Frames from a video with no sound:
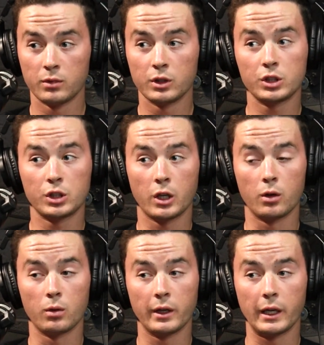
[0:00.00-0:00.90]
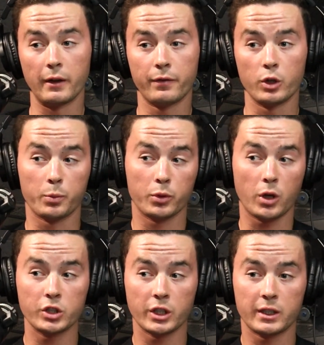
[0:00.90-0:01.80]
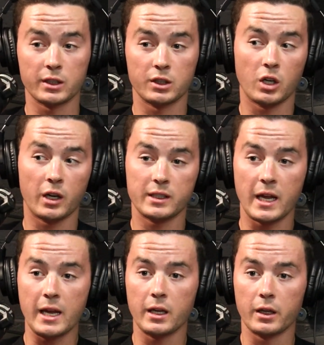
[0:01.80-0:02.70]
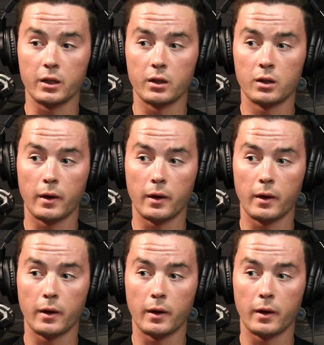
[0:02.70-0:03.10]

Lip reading: So if your project is not taking